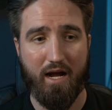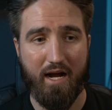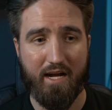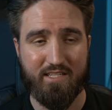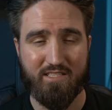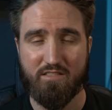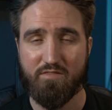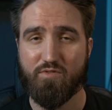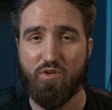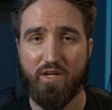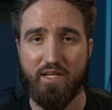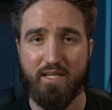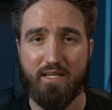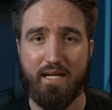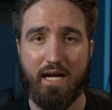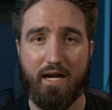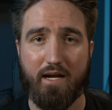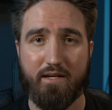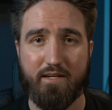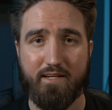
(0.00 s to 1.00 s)
I just feel like it
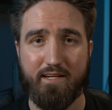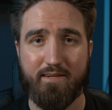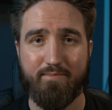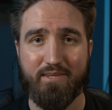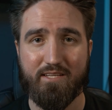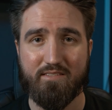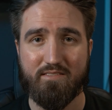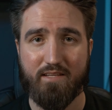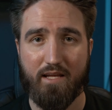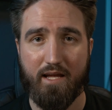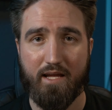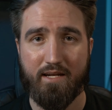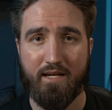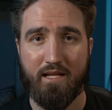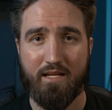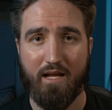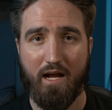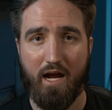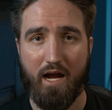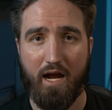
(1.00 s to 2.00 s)
kind of needed to be said.
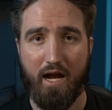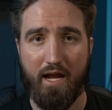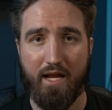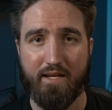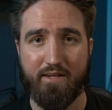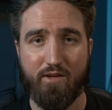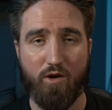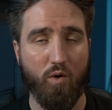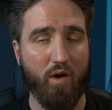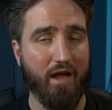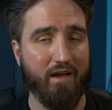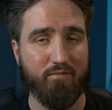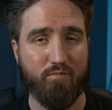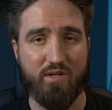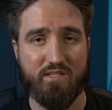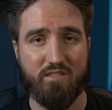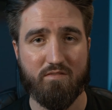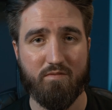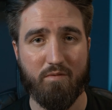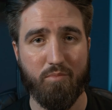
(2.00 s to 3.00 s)
I don't have
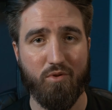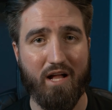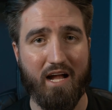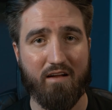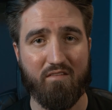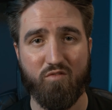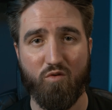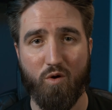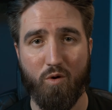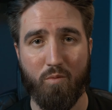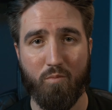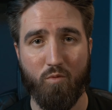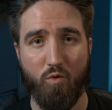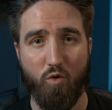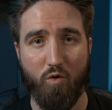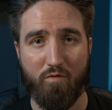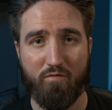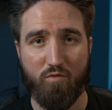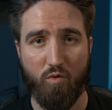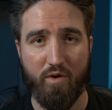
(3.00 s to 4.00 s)
much of a platform
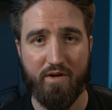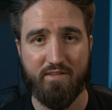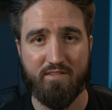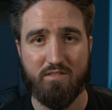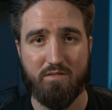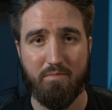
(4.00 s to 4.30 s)
or voice,